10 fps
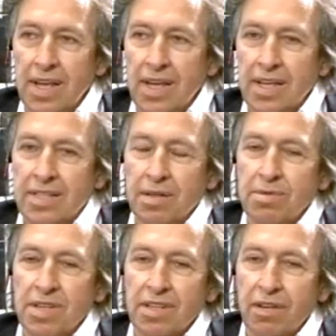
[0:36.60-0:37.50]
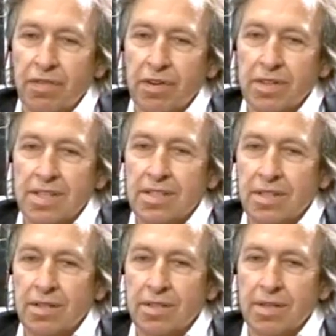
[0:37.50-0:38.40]
It's something different. It's
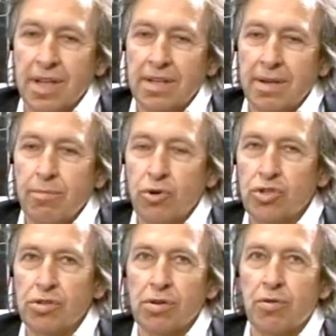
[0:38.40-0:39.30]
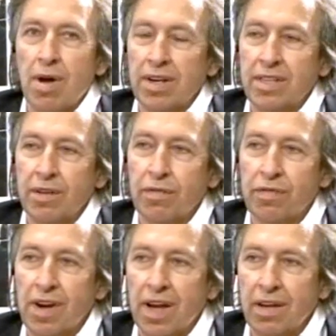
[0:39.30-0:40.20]
an emotional quality of
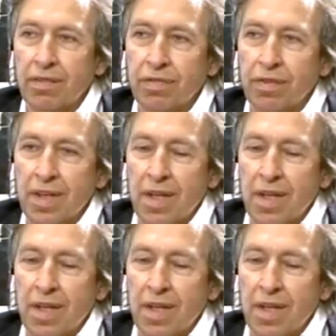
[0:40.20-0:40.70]
life.